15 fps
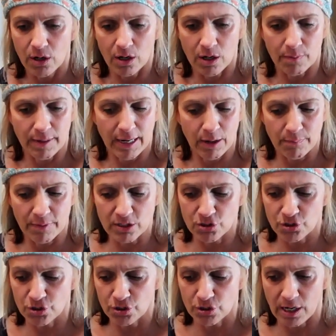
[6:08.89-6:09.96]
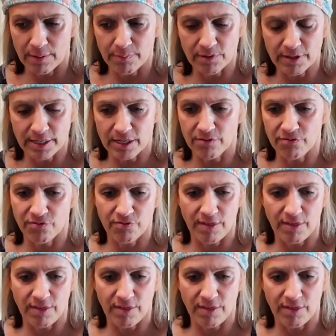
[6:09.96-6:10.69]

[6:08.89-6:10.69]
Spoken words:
how much I believe